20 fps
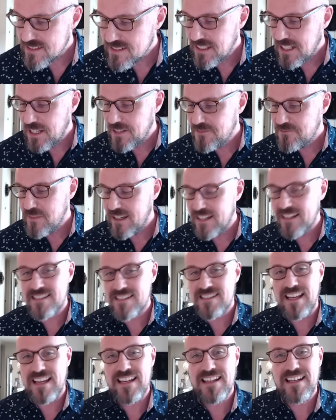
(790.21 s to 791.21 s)
love
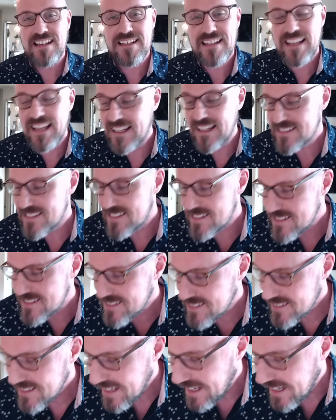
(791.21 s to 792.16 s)
meditating. Yes,